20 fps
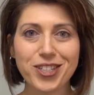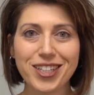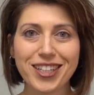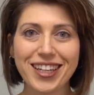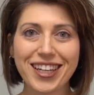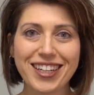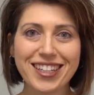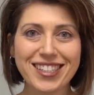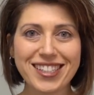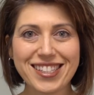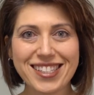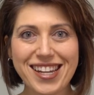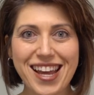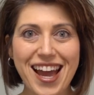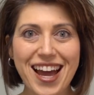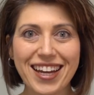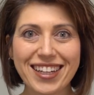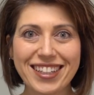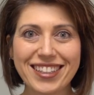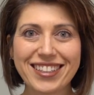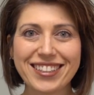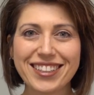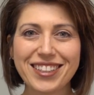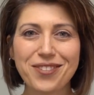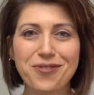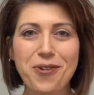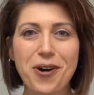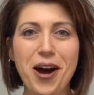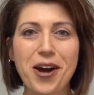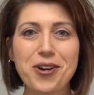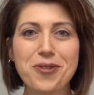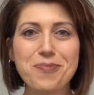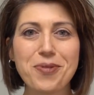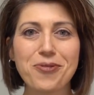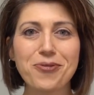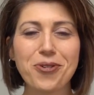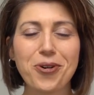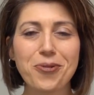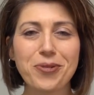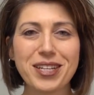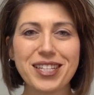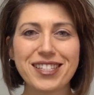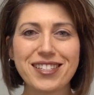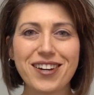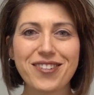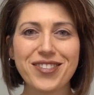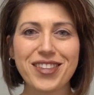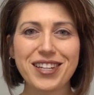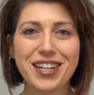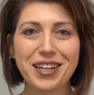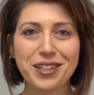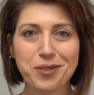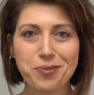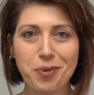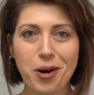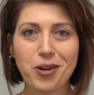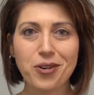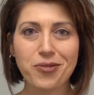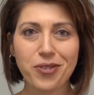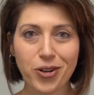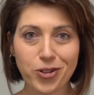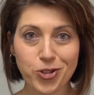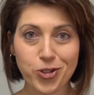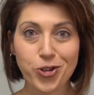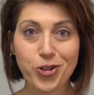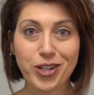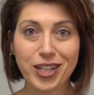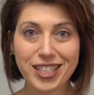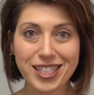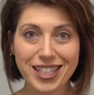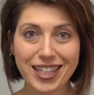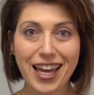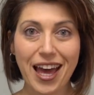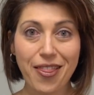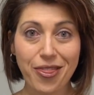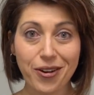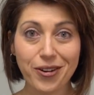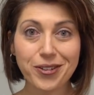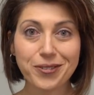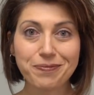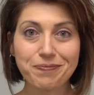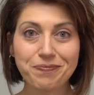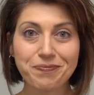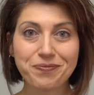and get a snack and a little water before we start the next part of our journey together.